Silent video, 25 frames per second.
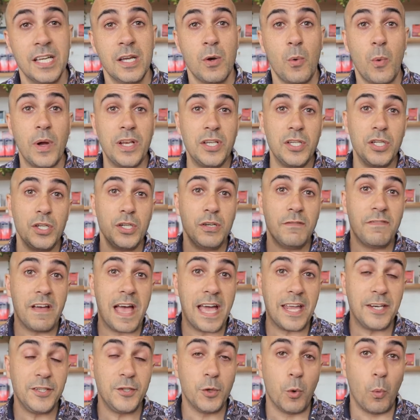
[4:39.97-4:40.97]
When you've
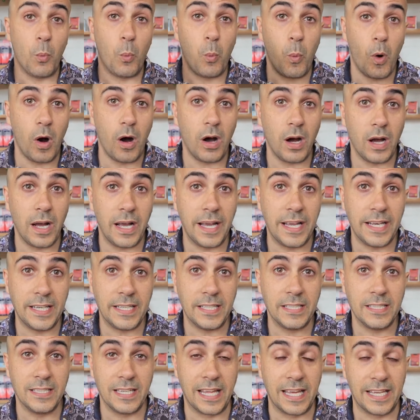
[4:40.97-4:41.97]
had your
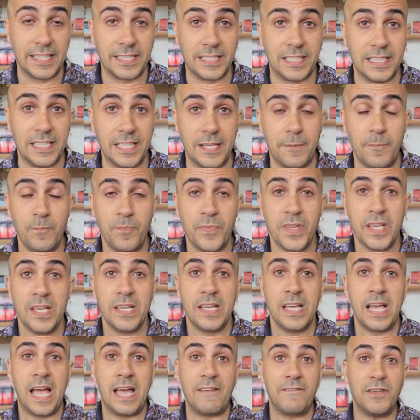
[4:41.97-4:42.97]
wine lately,
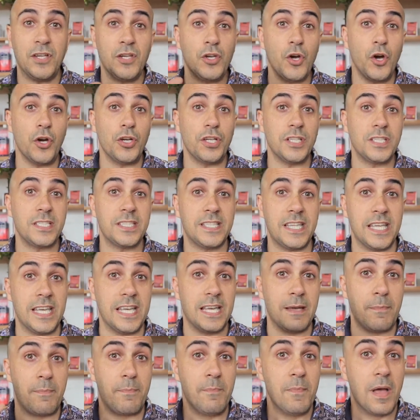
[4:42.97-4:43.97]
have you noticed
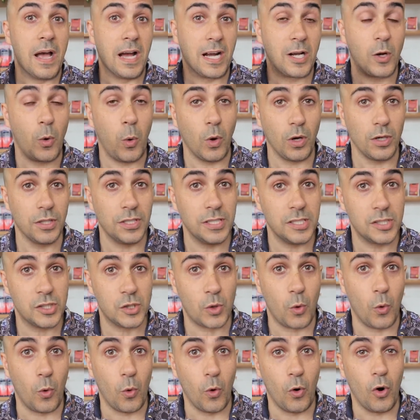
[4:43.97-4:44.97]
there a quality
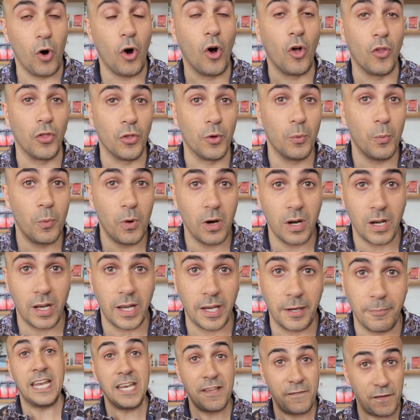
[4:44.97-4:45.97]
score on the
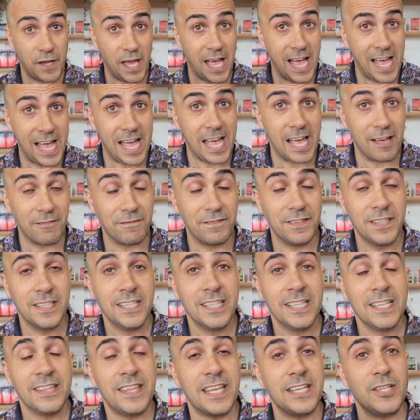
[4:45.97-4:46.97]
wine? And if you have,
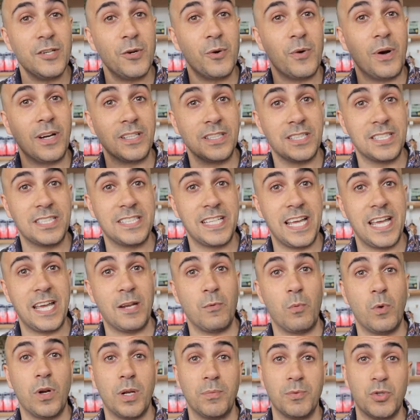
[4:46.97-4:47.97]
then you'll
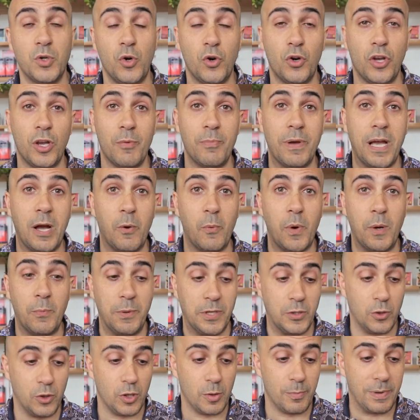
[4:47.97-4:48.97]
understand what I'm talking about when we
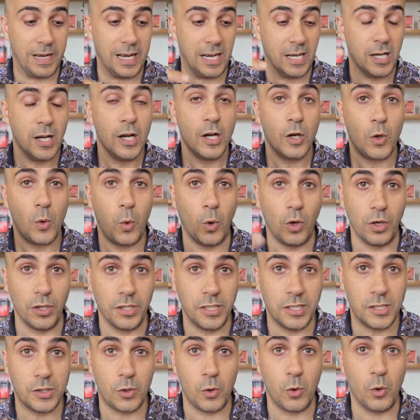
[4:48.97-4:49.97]
talk about
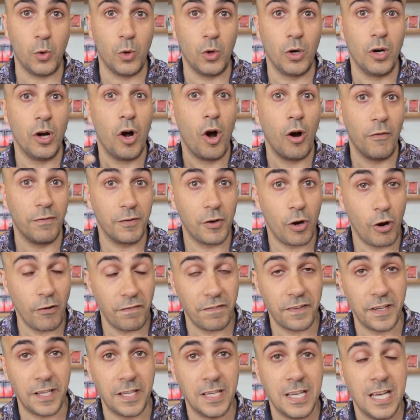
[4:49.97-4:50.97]
quality score of
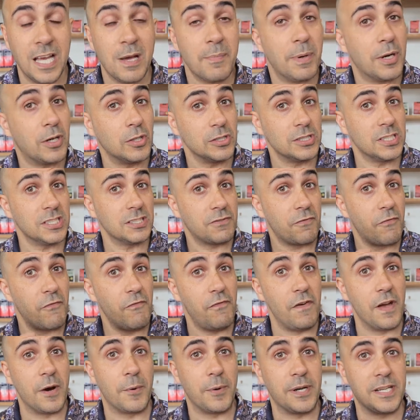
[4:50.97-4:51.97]
coffee, because it's
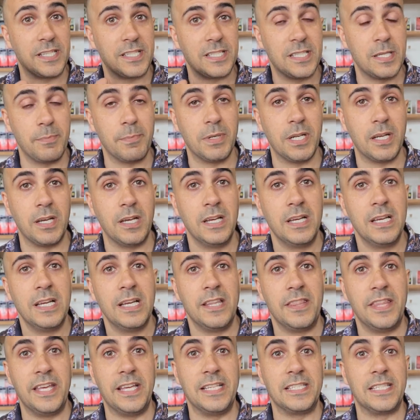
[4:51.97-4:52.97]
very similar.
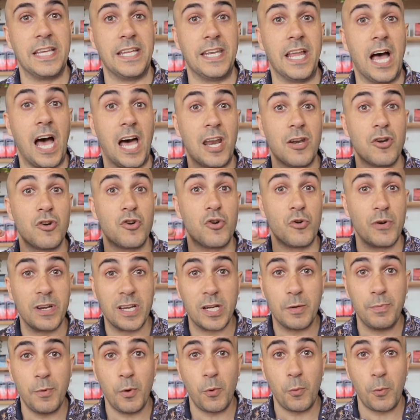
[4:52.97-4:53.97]
There's an
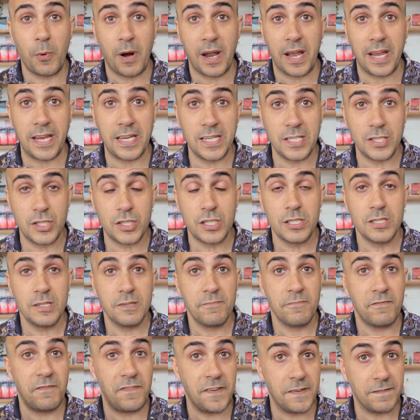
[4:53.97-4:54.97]
undrinkable range,
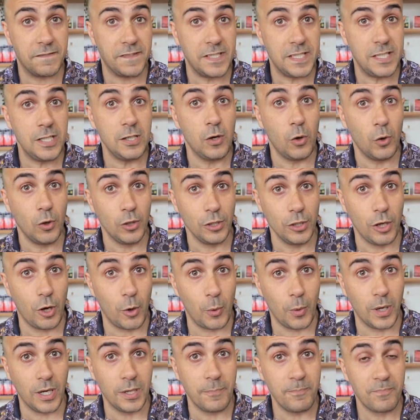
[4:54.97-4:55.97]
50 or
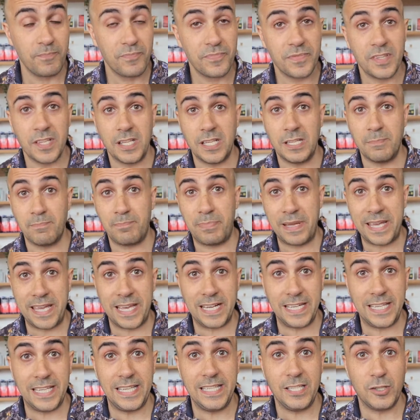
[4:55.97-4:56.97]
lower,
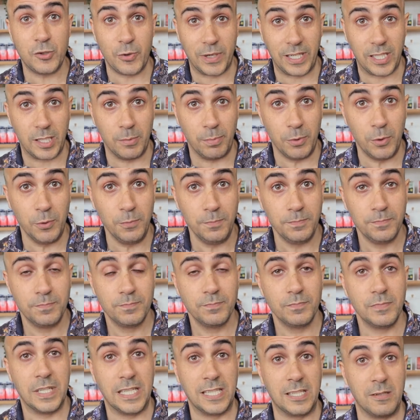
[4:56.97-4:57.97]
barely drinkable,
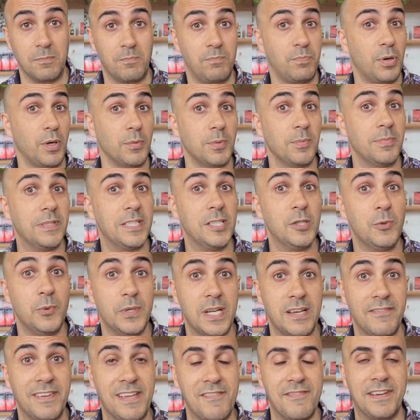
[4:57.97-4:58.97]
and probably you will
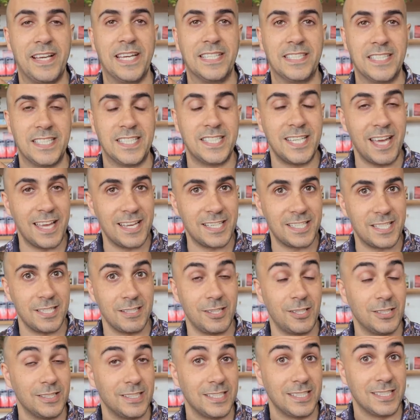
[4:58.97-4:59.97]
never even get to taste it
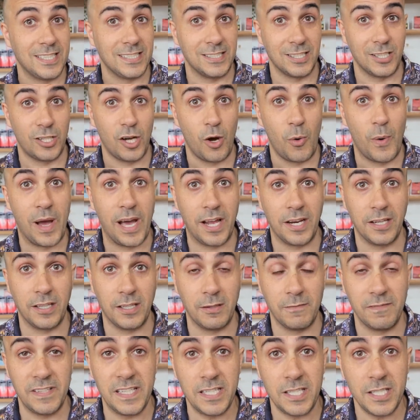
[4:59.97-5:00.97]
because it doesn't go out of
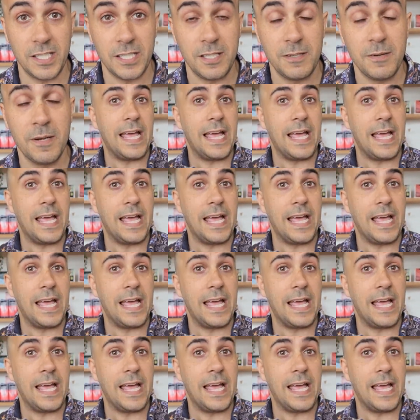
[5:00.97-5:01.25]
the vineyard.